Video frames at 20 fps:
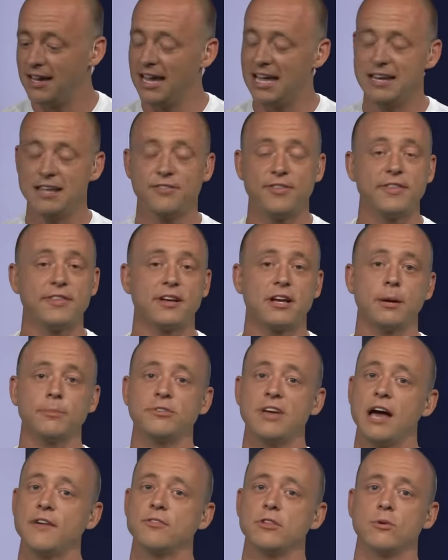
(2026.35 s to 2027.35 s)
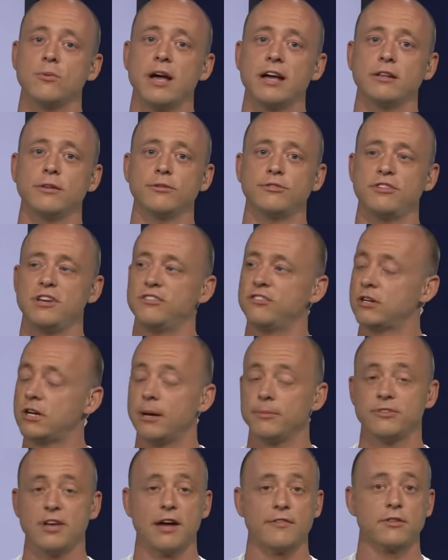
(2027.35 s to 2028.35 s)
Anything that comes after the regular season
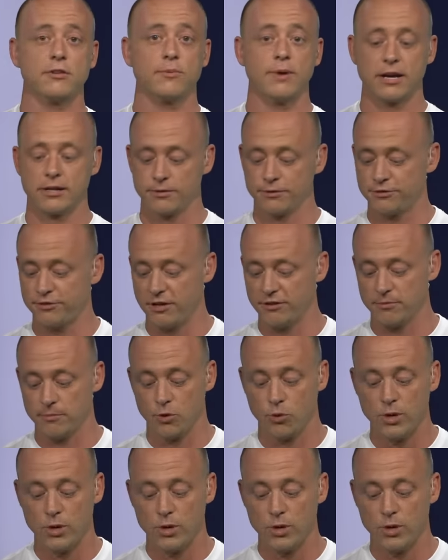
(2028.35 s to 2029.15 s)
comes after the regular season,